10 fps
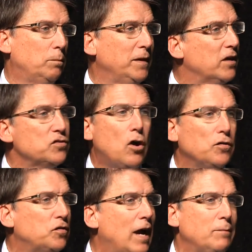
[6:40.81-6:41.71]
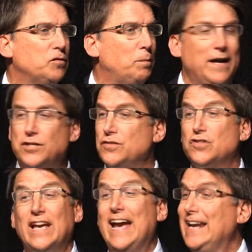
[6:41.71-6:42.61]
because Alzheimer's patients
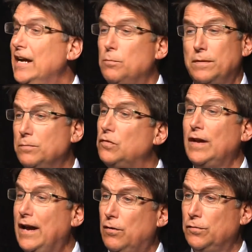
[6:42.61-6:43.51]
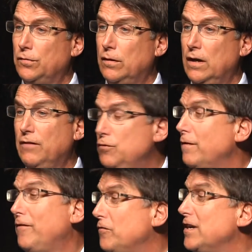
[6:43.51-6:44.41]
can't help themselves, if you
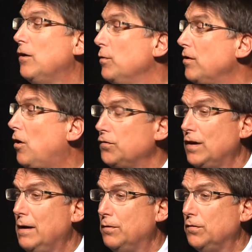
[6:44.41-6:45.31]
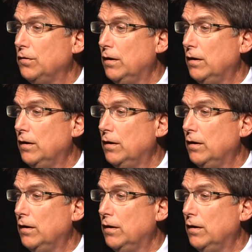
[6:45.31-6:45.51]
ever dealt with Alzheimer's.